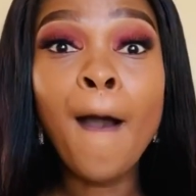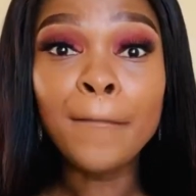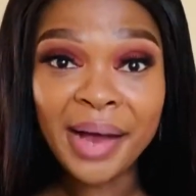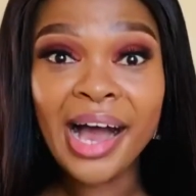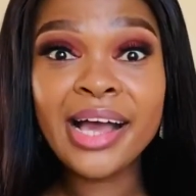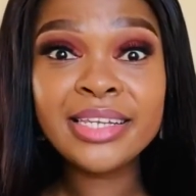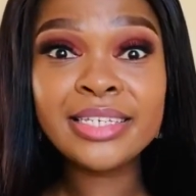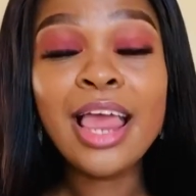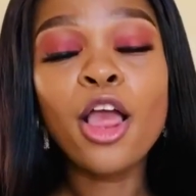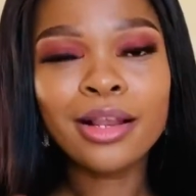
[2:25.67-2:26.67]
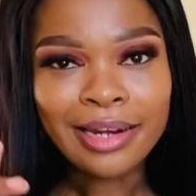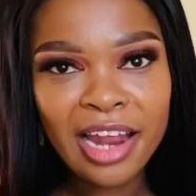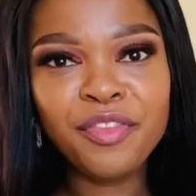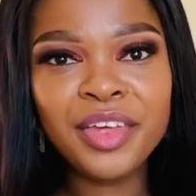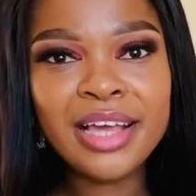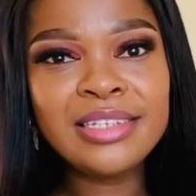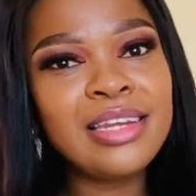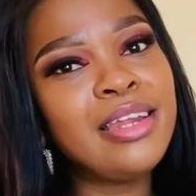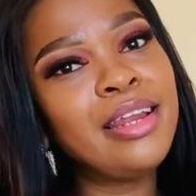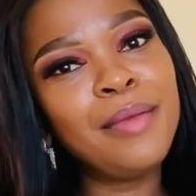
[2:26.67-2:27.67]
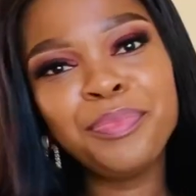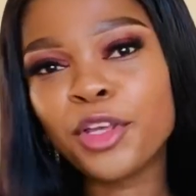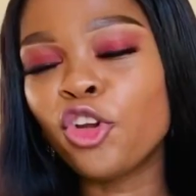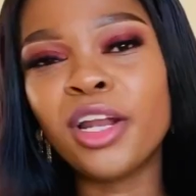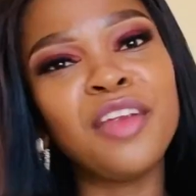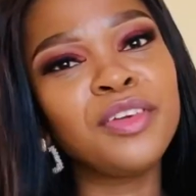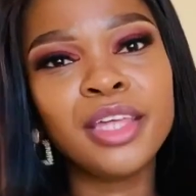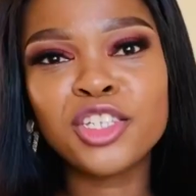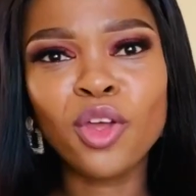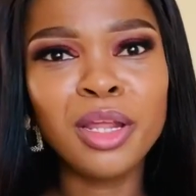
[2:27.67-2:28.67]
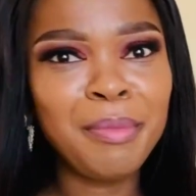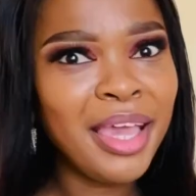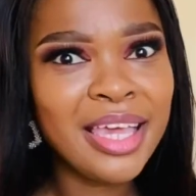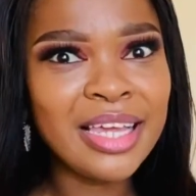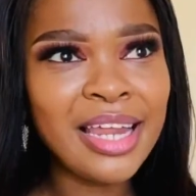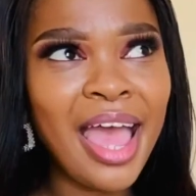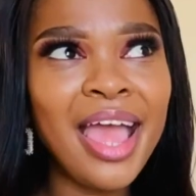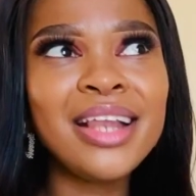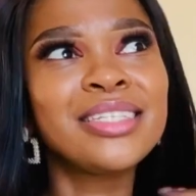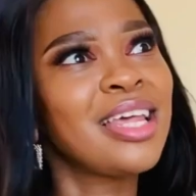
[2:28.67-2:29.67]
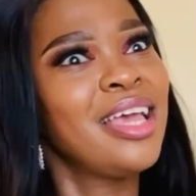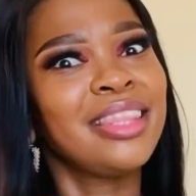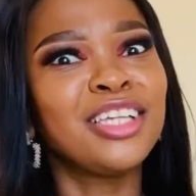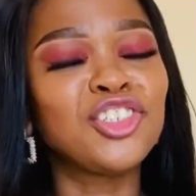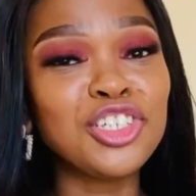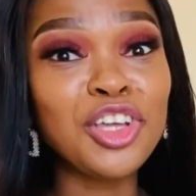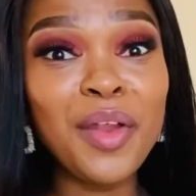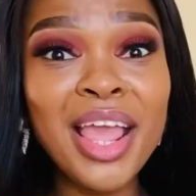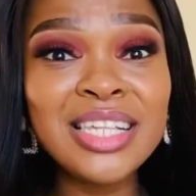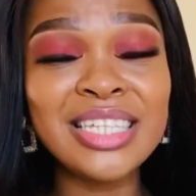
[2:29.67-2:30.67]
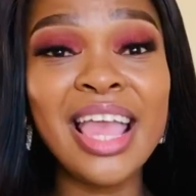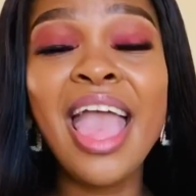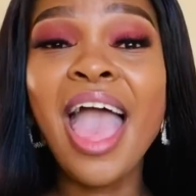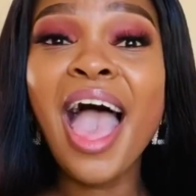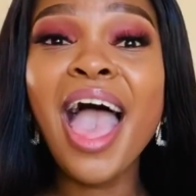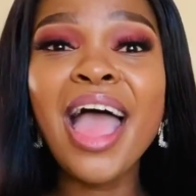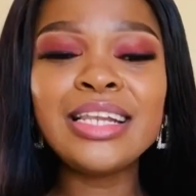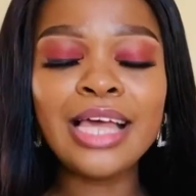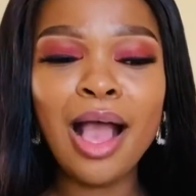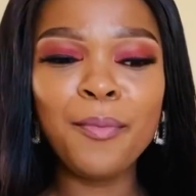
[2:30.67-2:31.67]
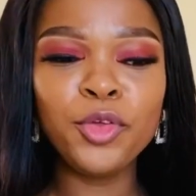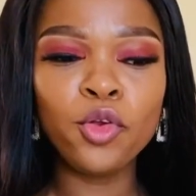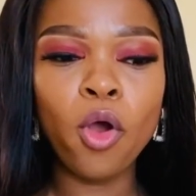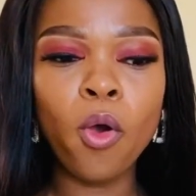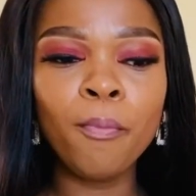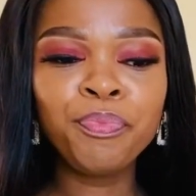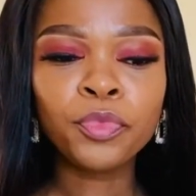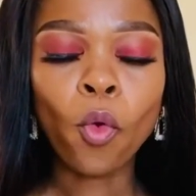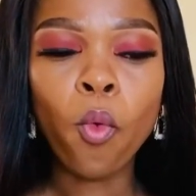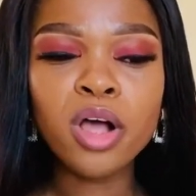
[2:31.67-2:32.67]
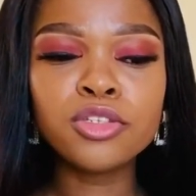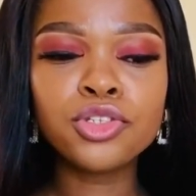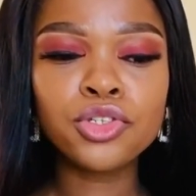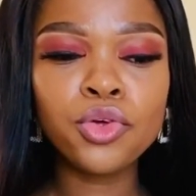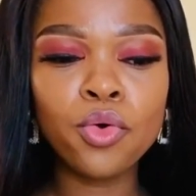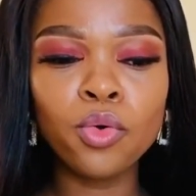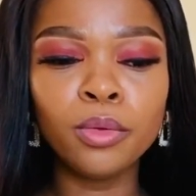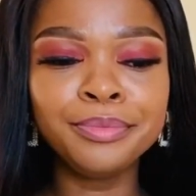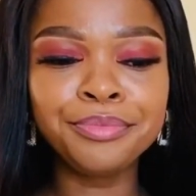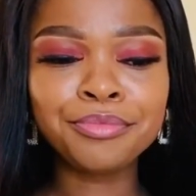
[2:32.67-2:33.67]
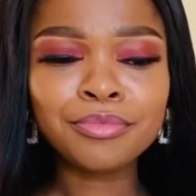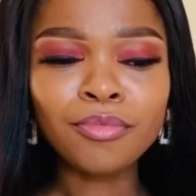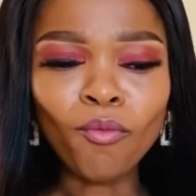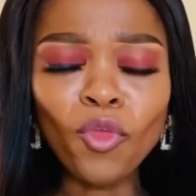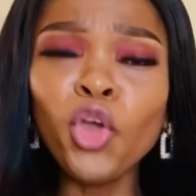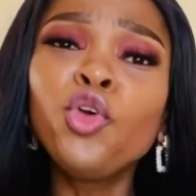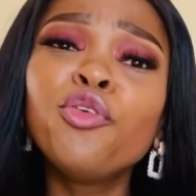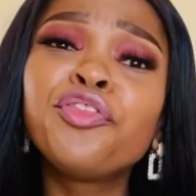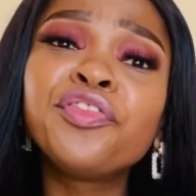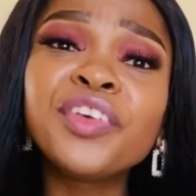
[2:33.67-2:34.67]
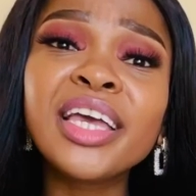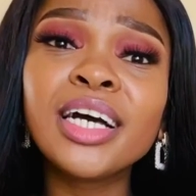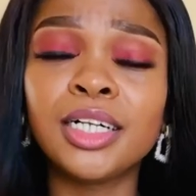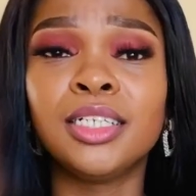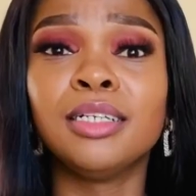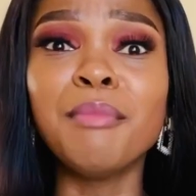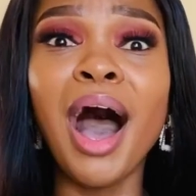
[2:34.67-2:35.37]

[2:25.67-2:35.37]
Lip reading: But not everything's gonna make it, and that's just crazy. And you know, once you feel